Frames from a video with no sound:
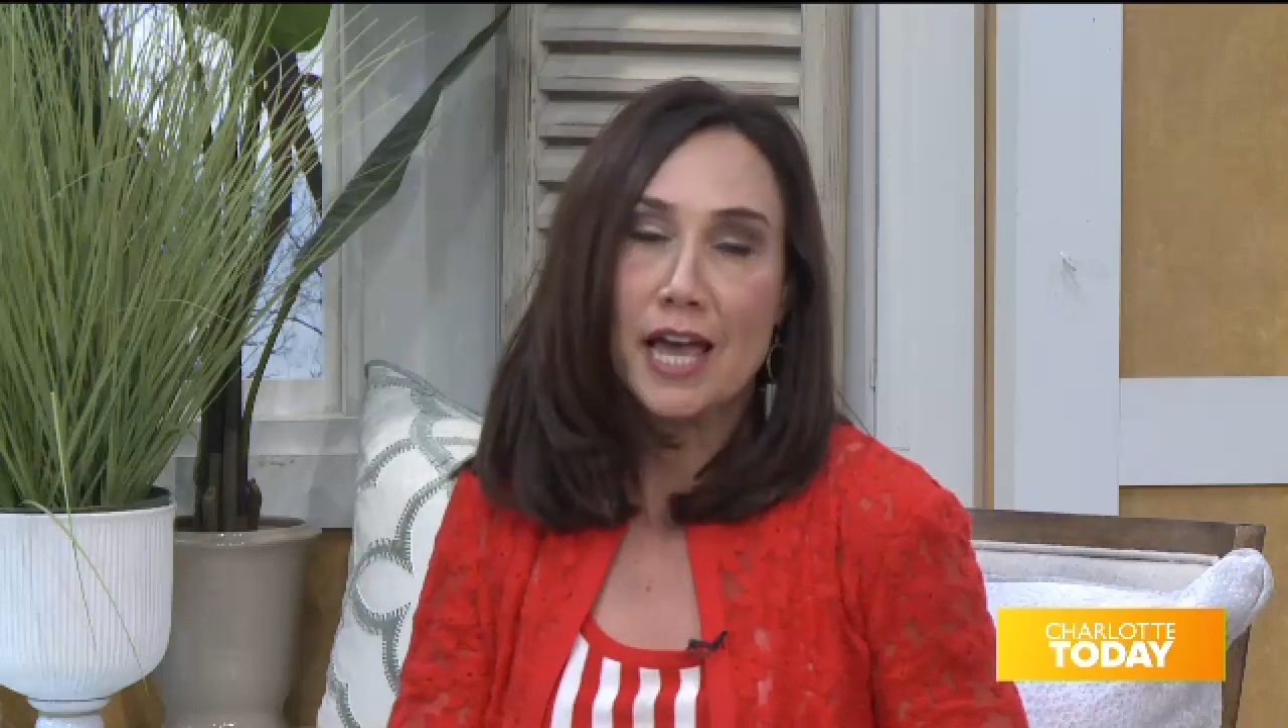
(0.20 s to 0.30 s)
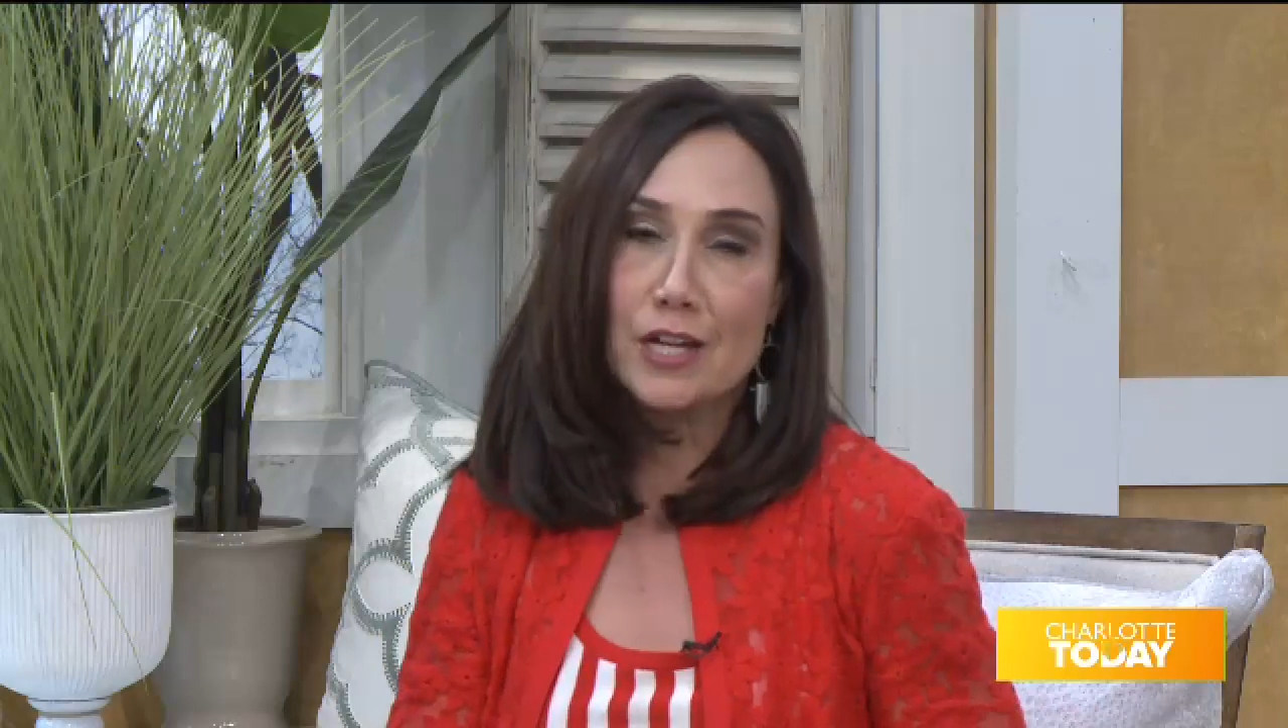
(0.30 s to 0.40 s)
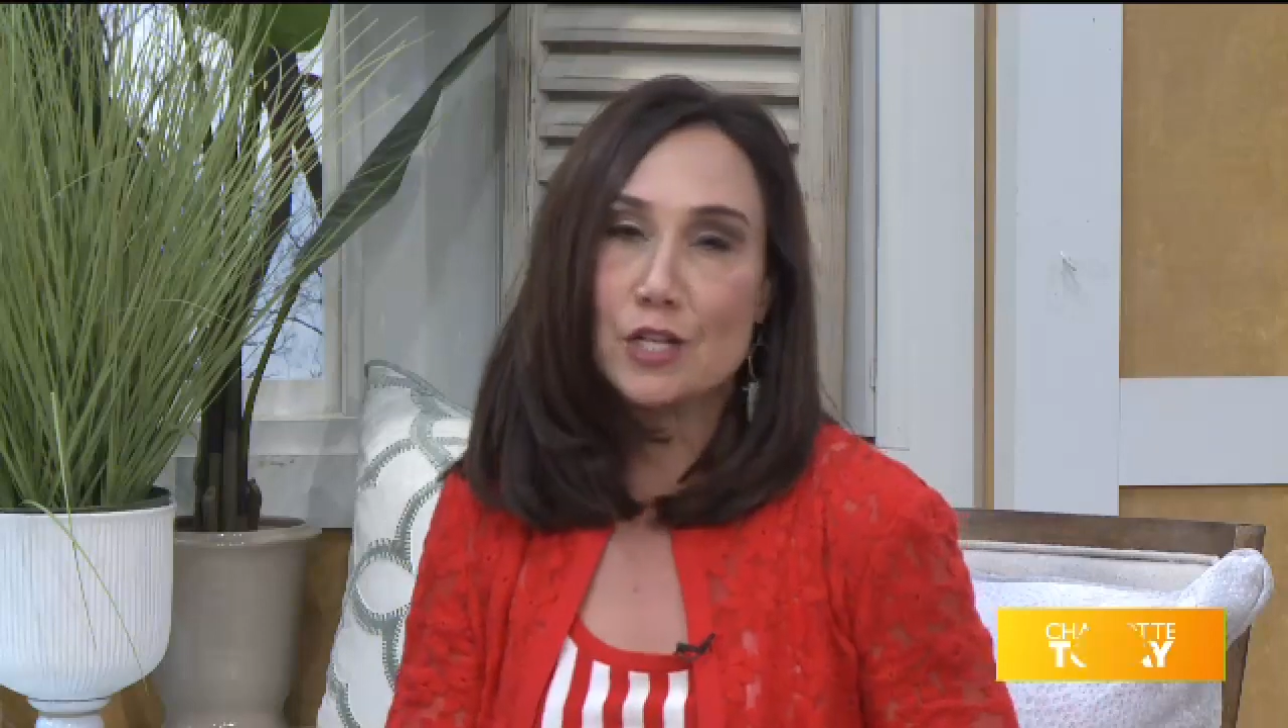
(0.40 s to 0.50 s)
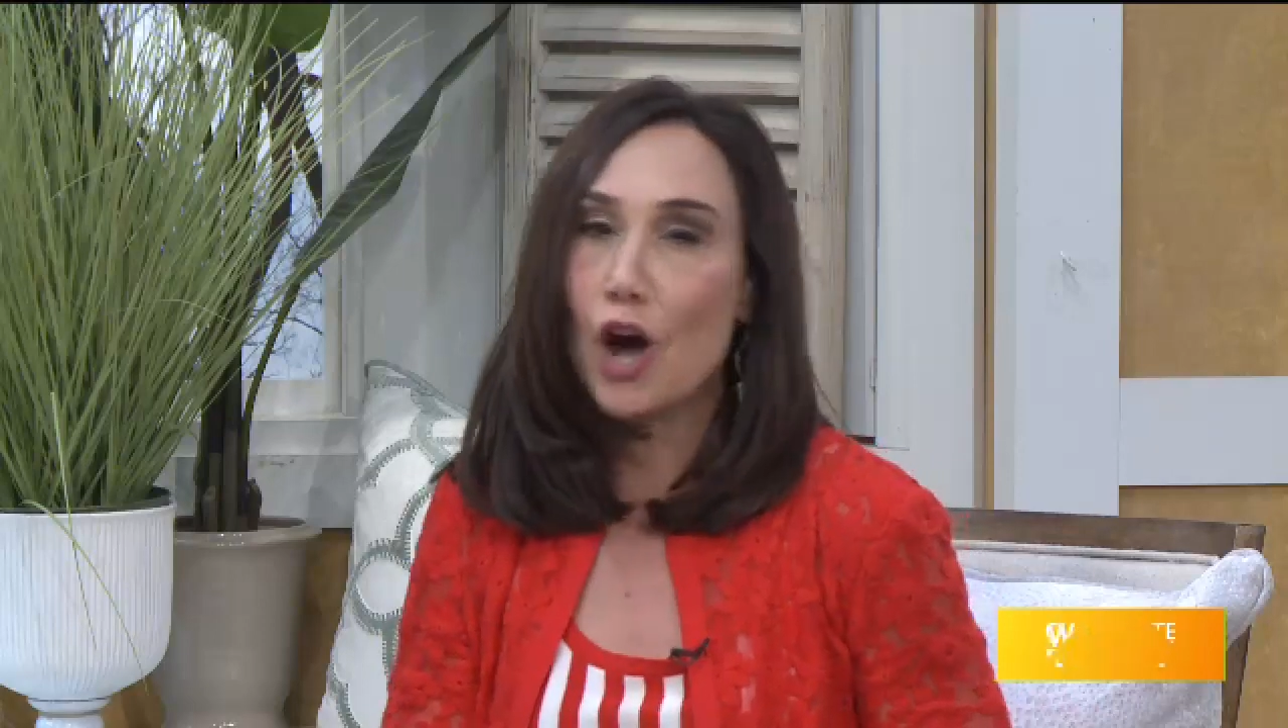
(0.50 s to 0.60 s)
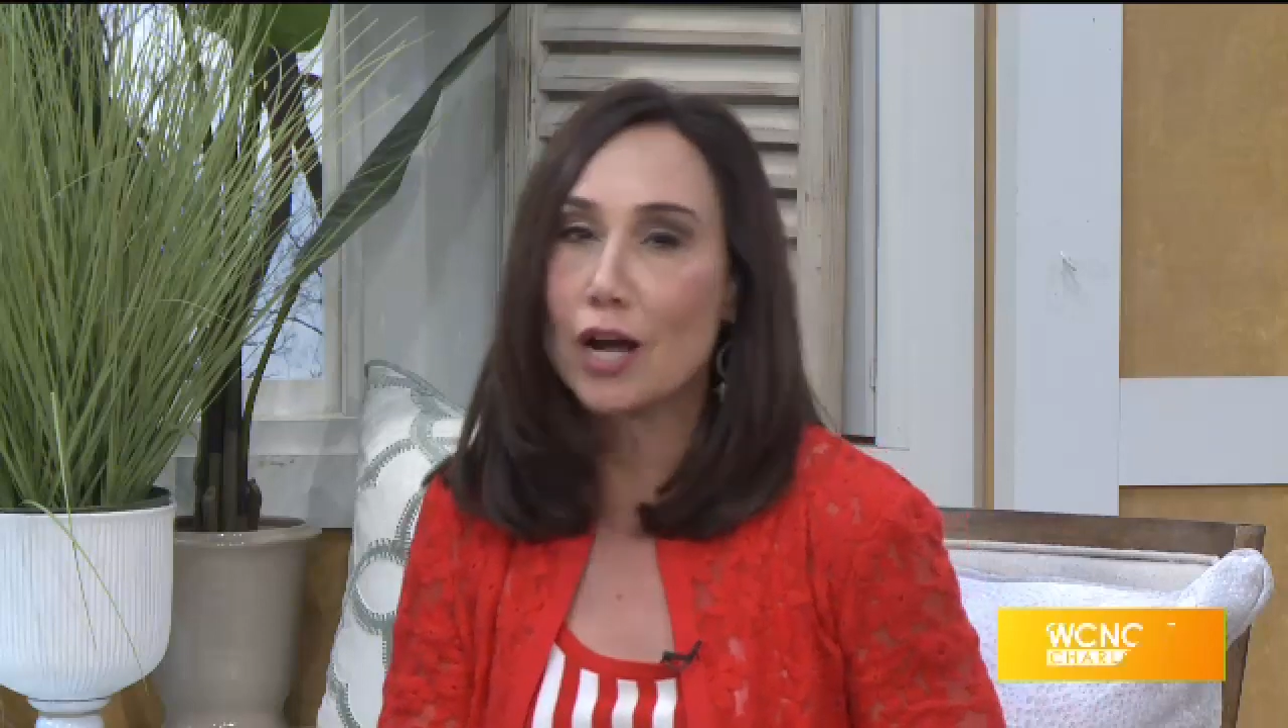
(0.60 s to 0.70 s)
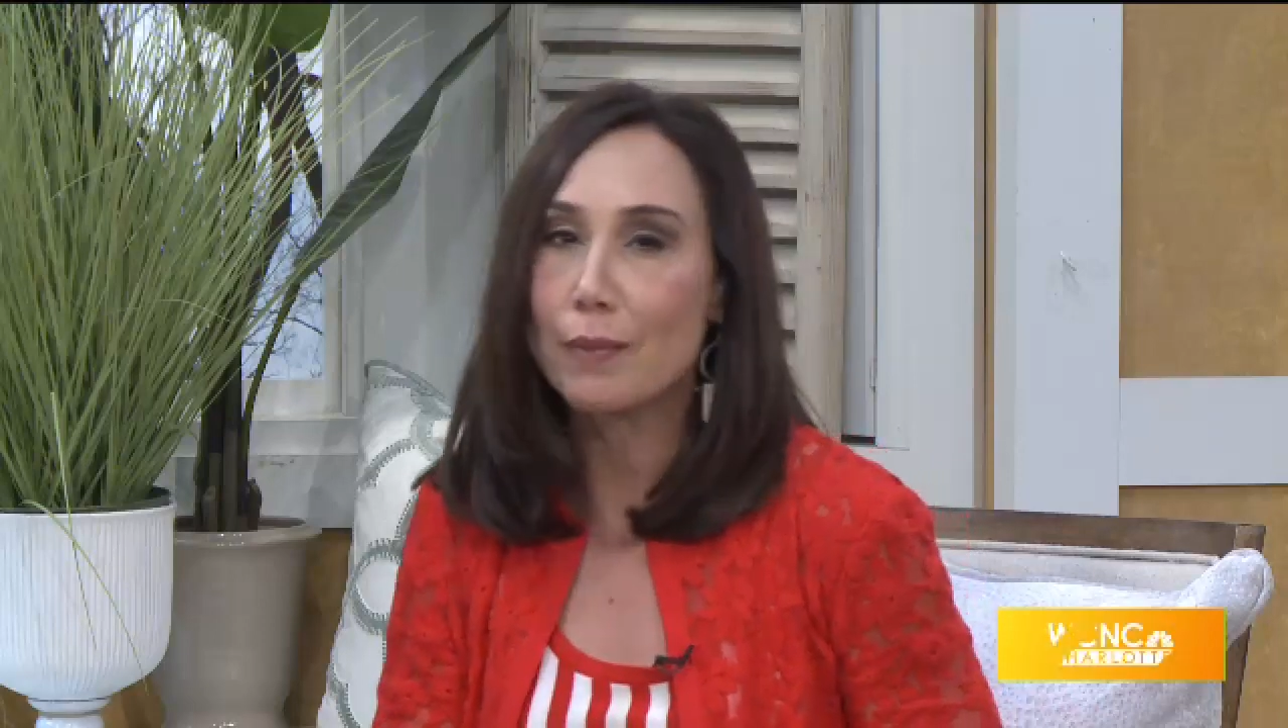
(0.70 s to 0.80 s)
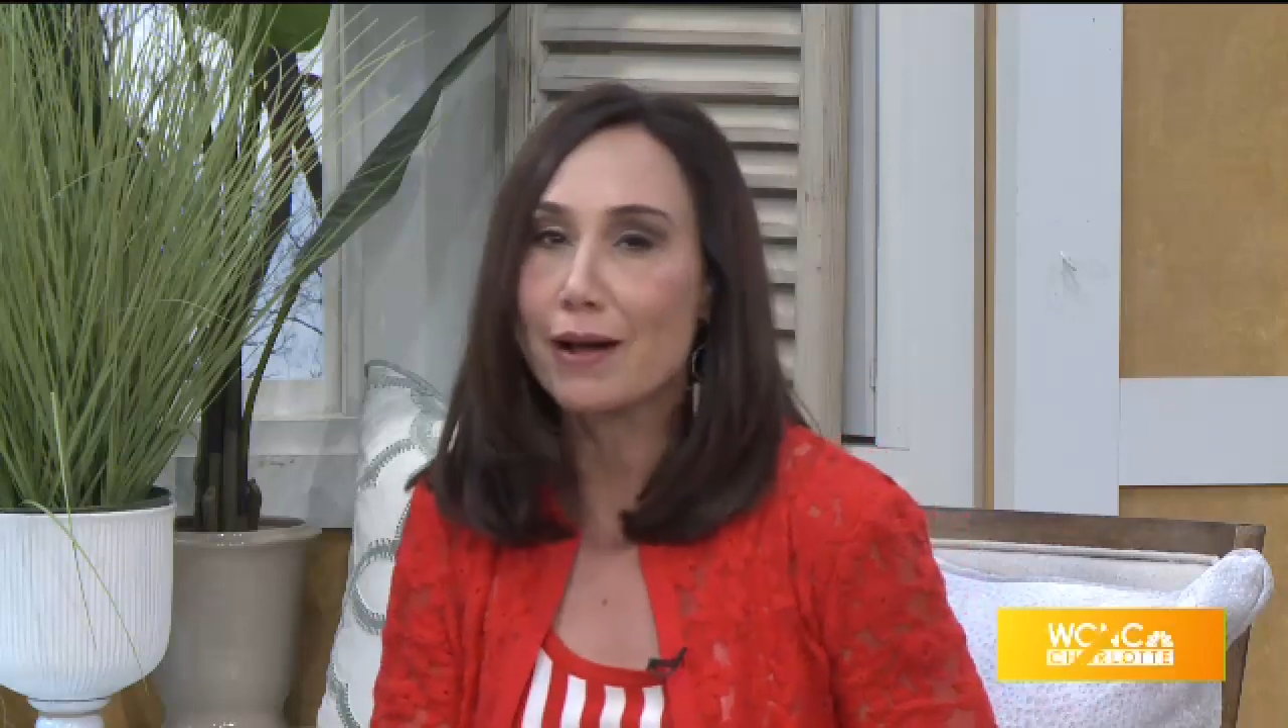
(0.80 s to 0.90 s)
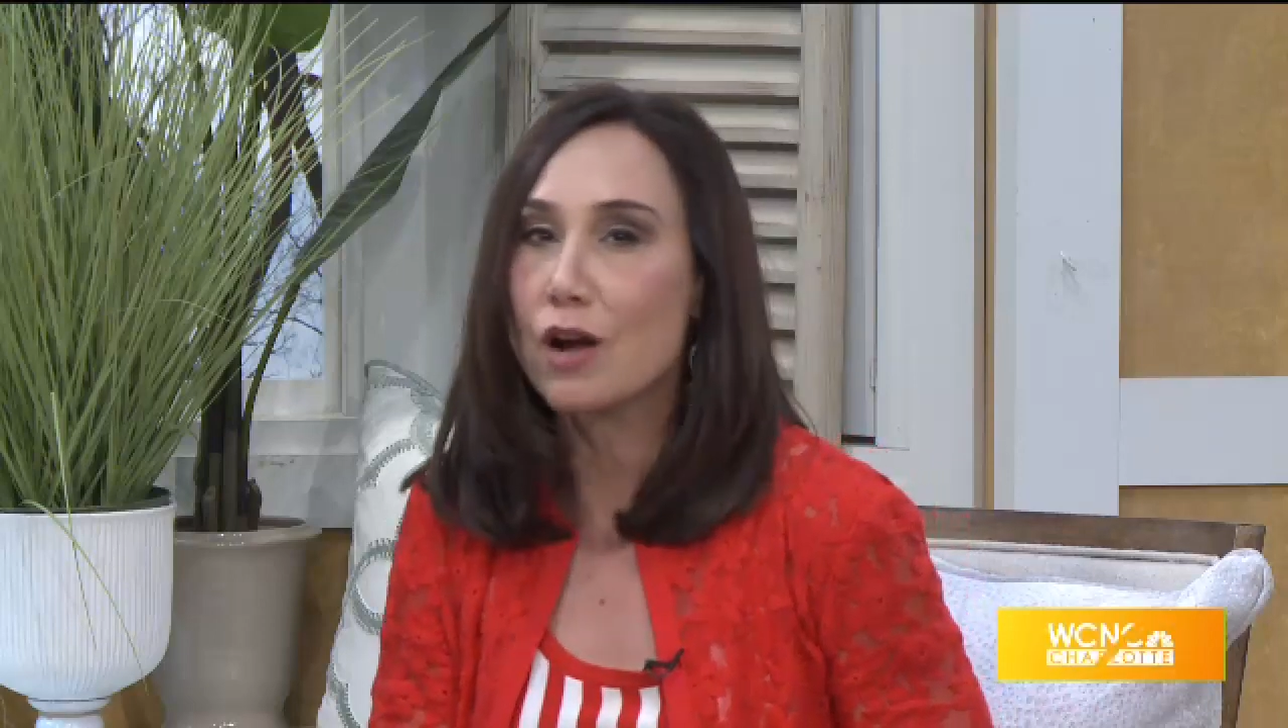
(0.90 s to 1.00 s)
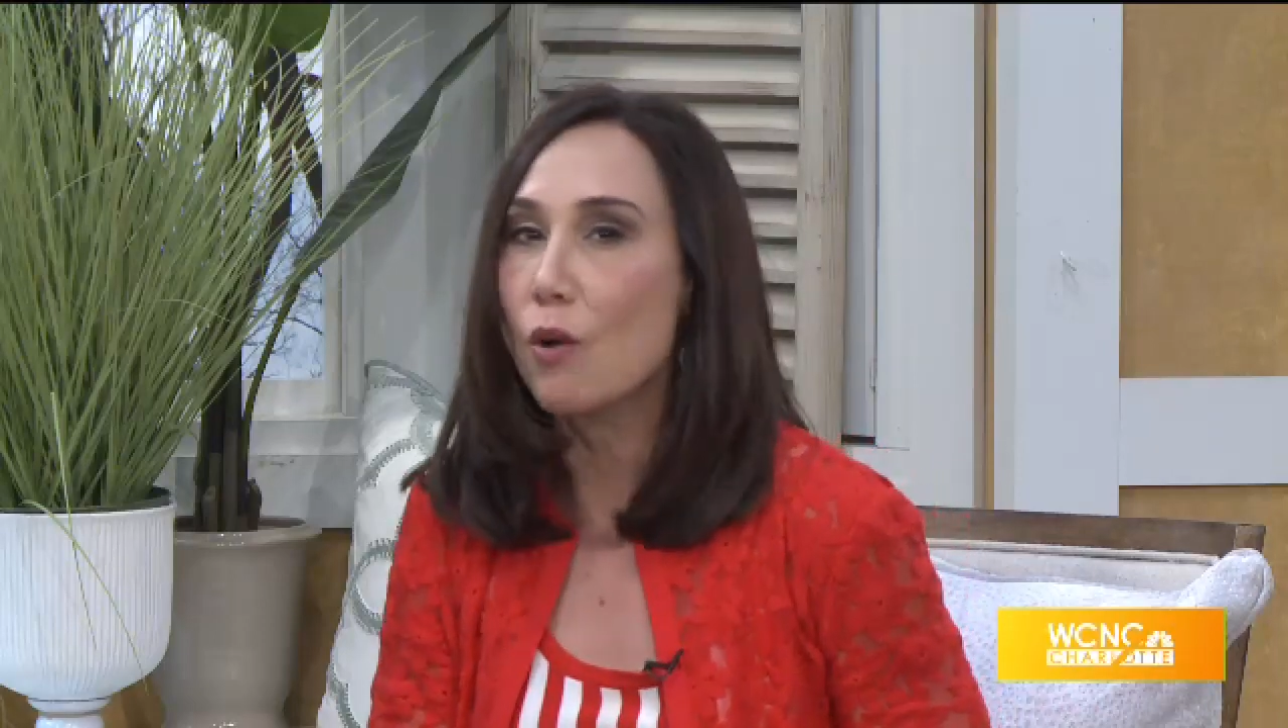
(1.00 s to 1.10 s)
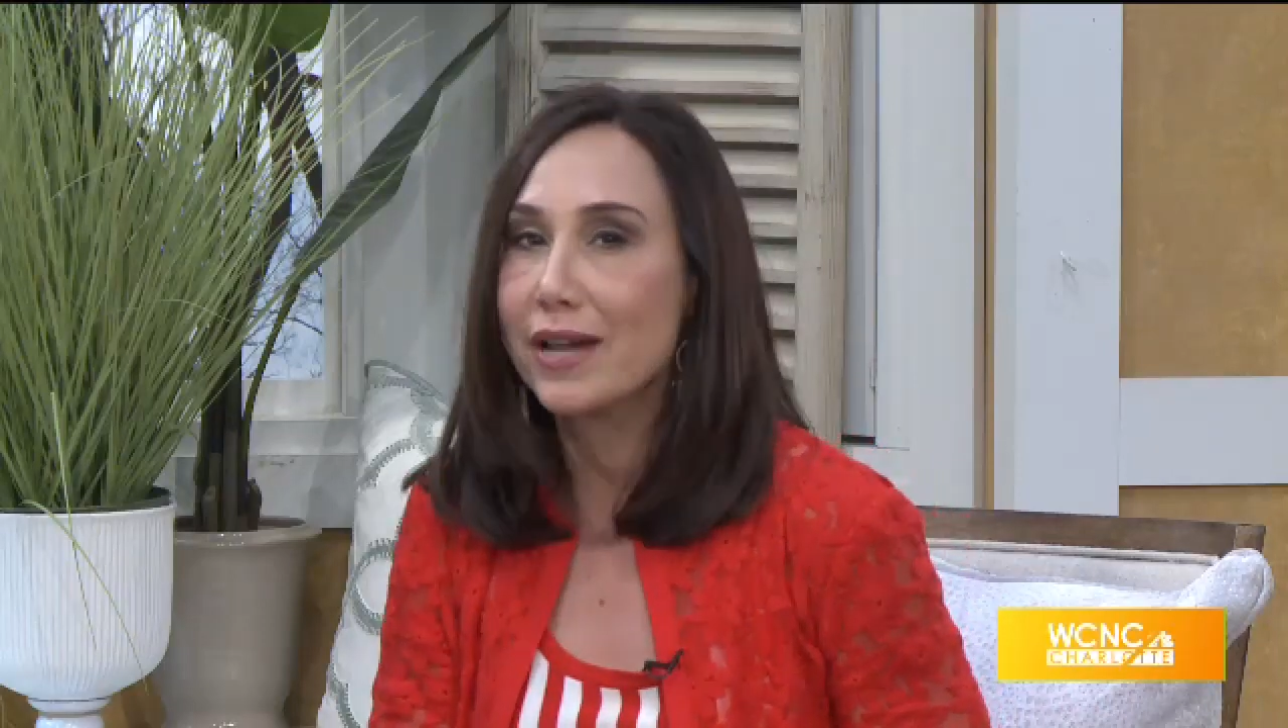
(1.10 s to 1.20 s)
and talk
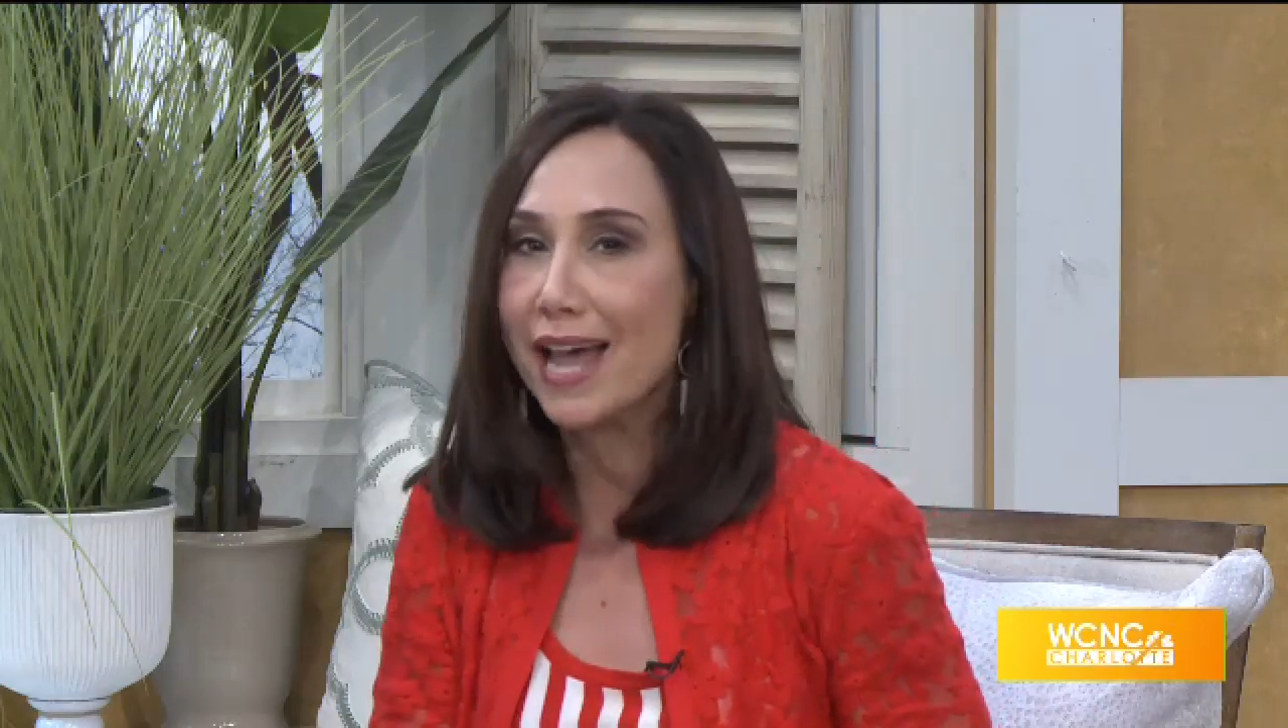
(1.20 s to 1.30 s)
about going